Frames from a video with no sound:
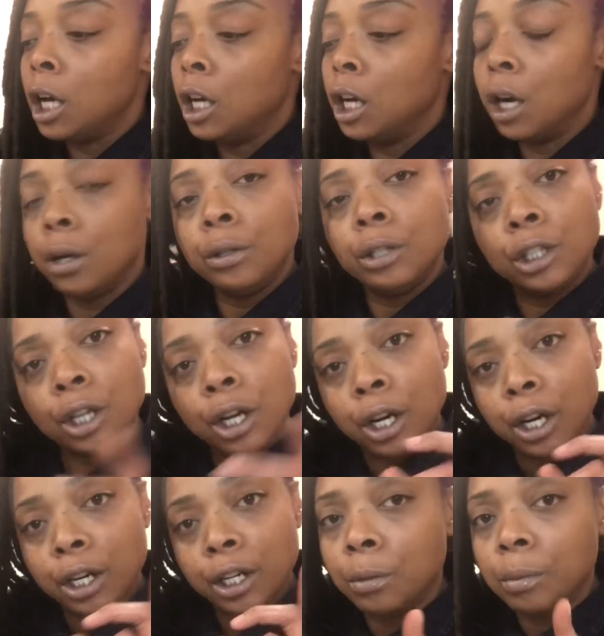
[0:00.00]
go to
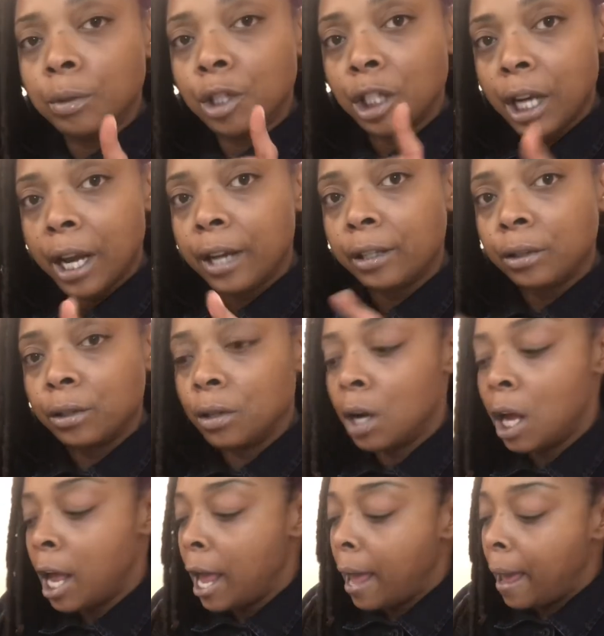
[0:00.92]
her YouTube
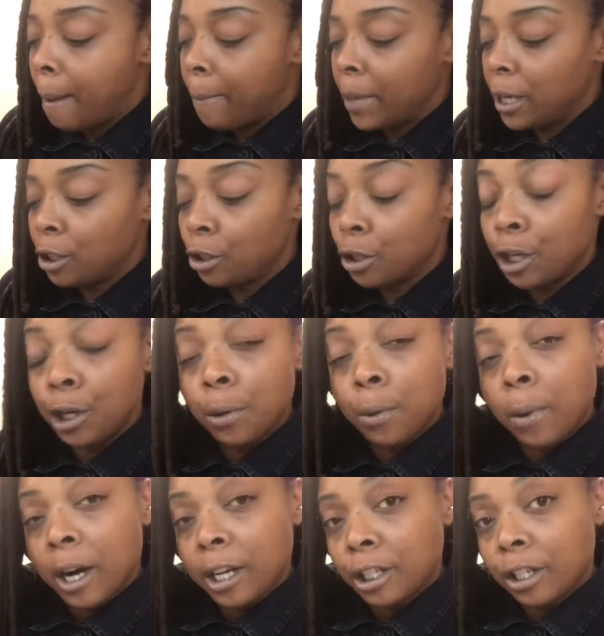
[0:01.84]
channel and make sure
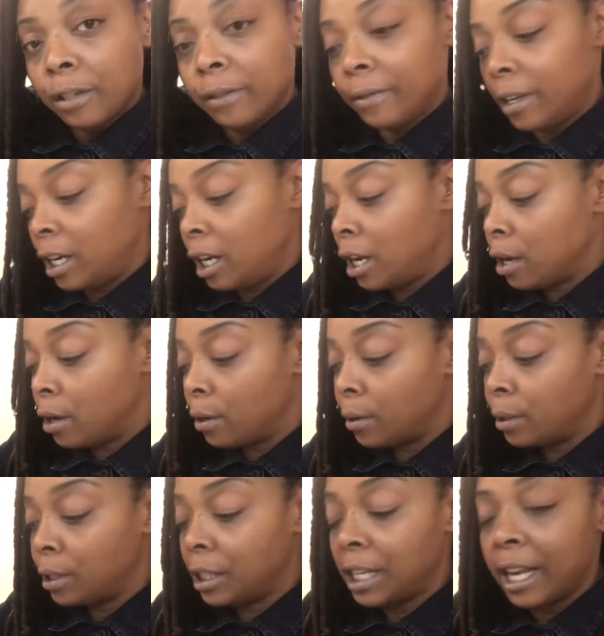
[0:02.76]
you watch her
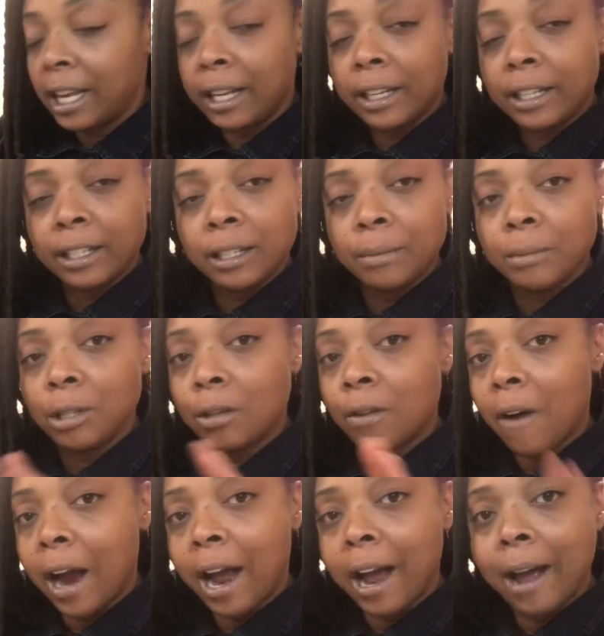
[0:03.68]
videos and
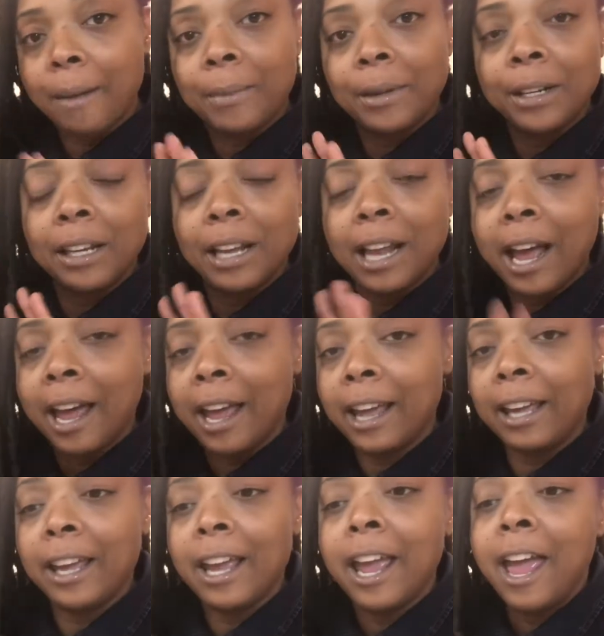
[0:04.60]
subscribe and
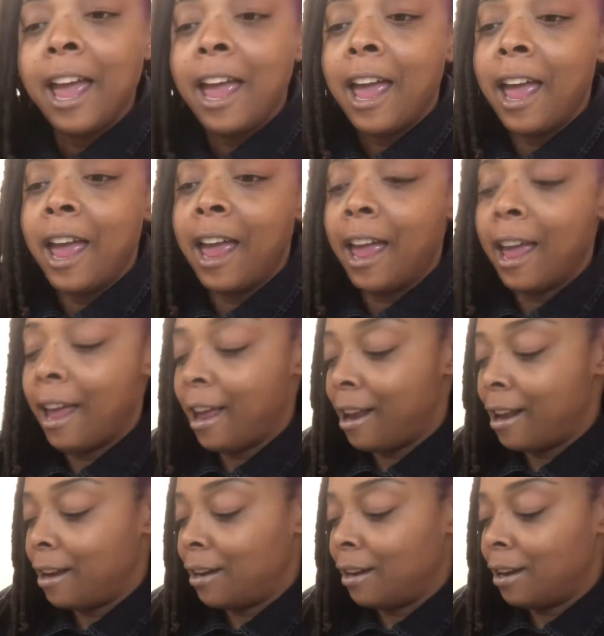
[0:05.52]
like
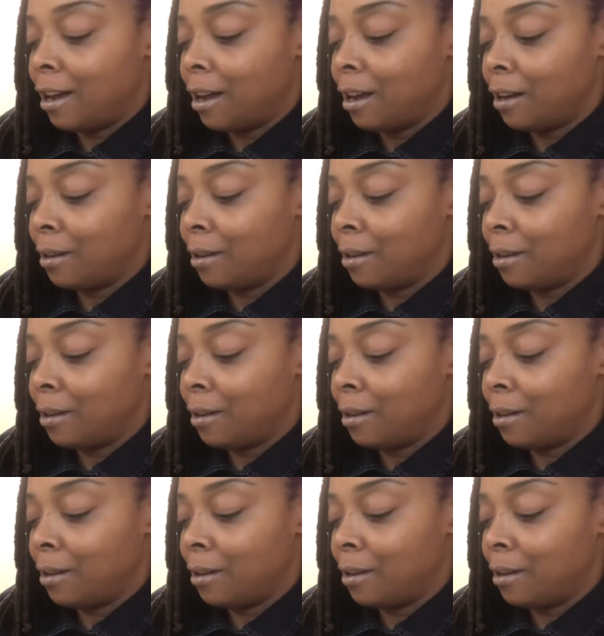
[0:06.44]
and